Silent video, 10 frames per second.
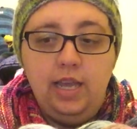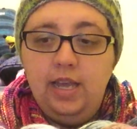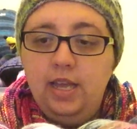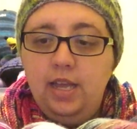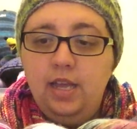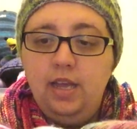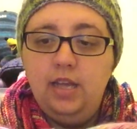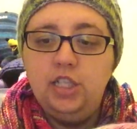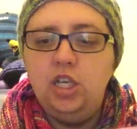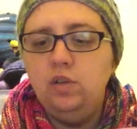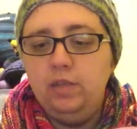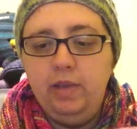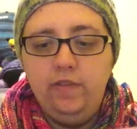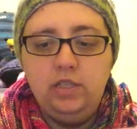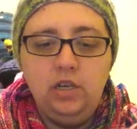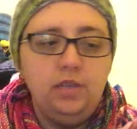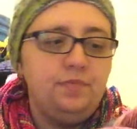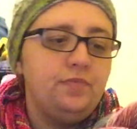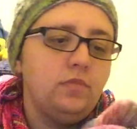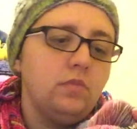And she knows I'm giving it to her.
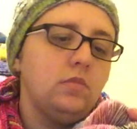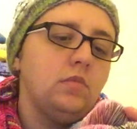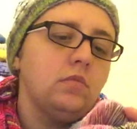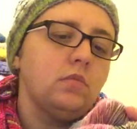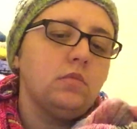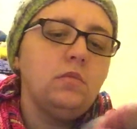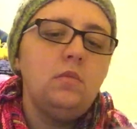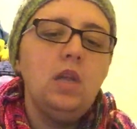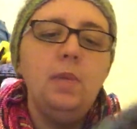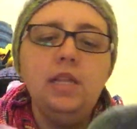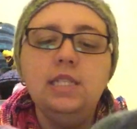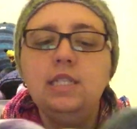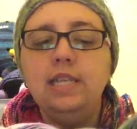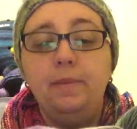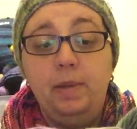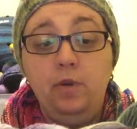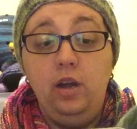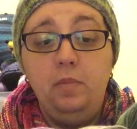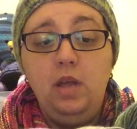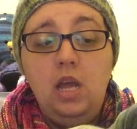But this is Zombie
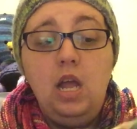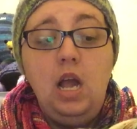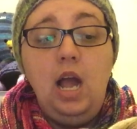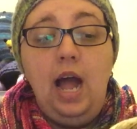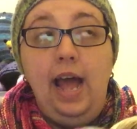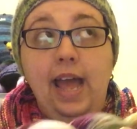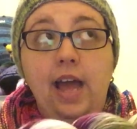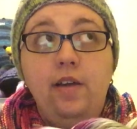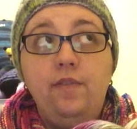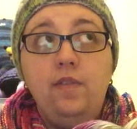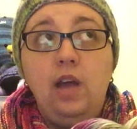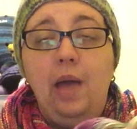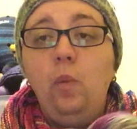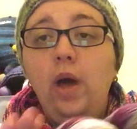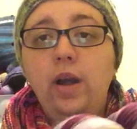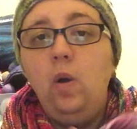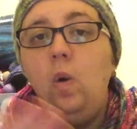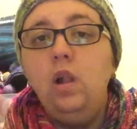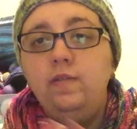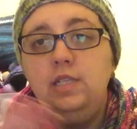Prom. I wanted
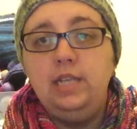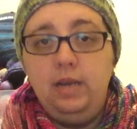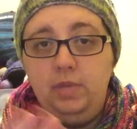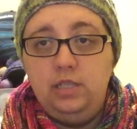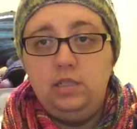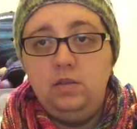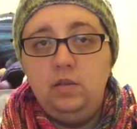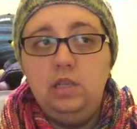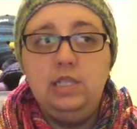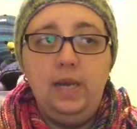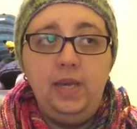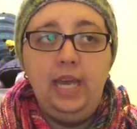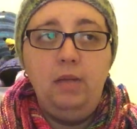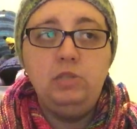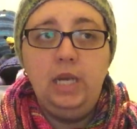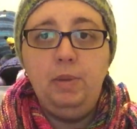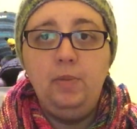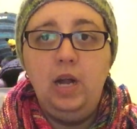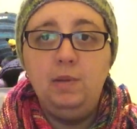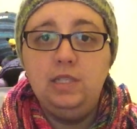all of the zombies. The Zombie Game, Zombie
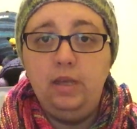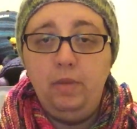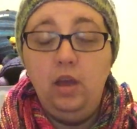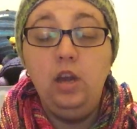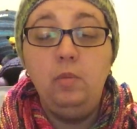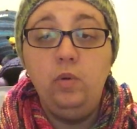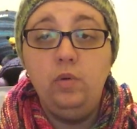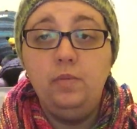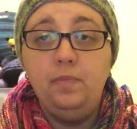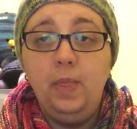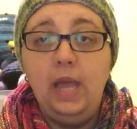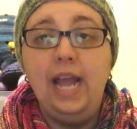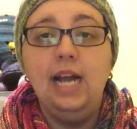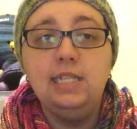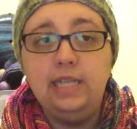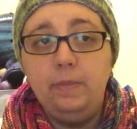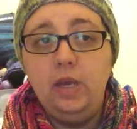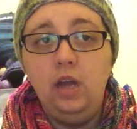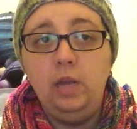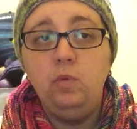Prom, and Zombie Honeymoon. I got
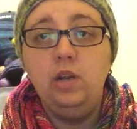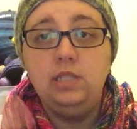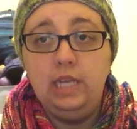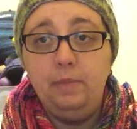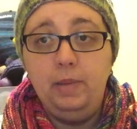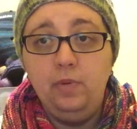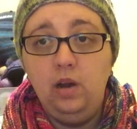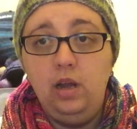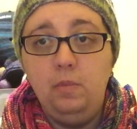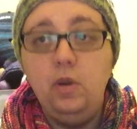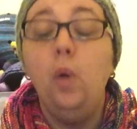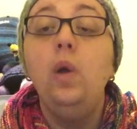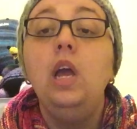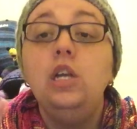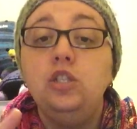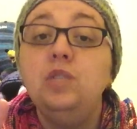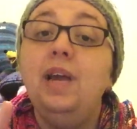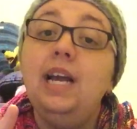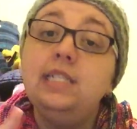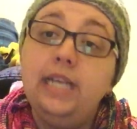Zombie Honeymoon and Zombie Prom. No, excuse
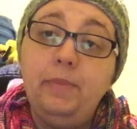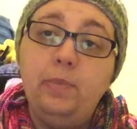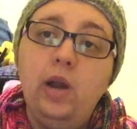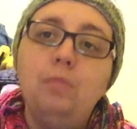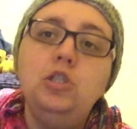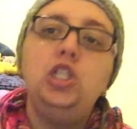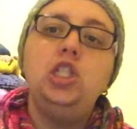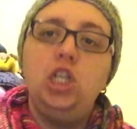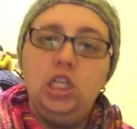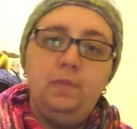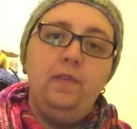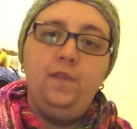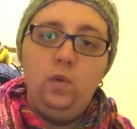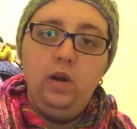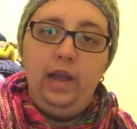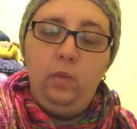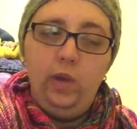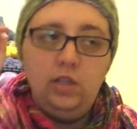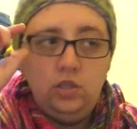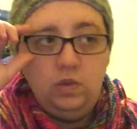me. I got Zombie Prom just before I
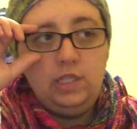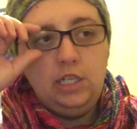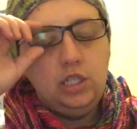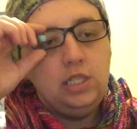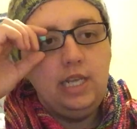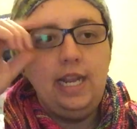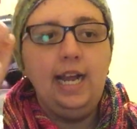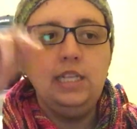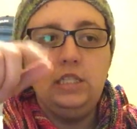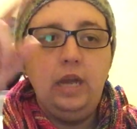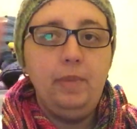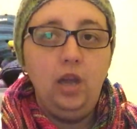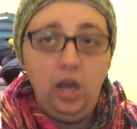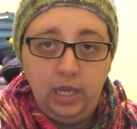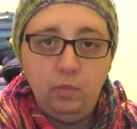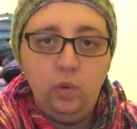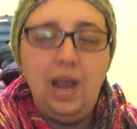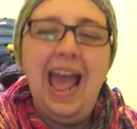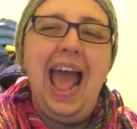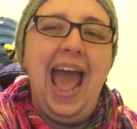went to Stitches. And I got Zombie
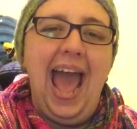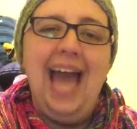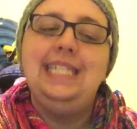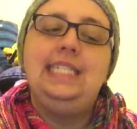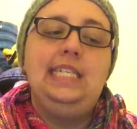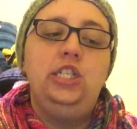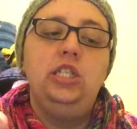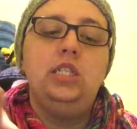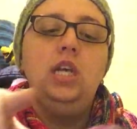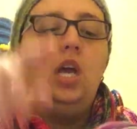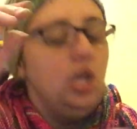Honeymoon at Stitches.